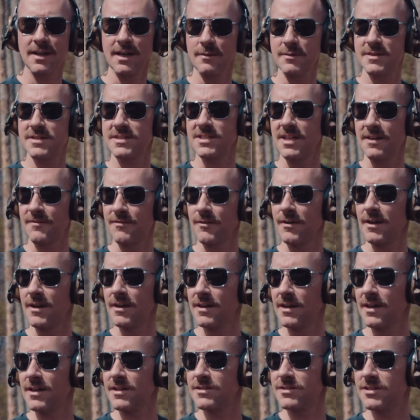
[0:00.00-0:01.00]
I always sniff
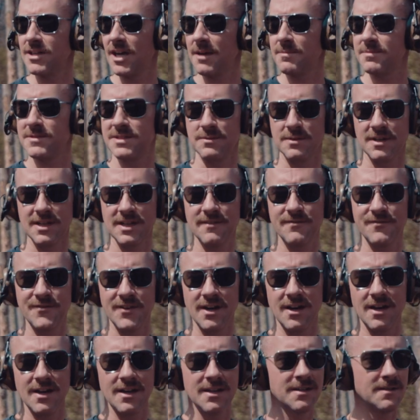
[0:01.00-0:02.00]
around gun shops, see what I can
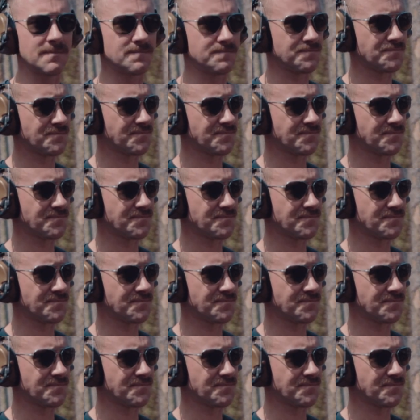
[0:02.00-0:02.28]
find.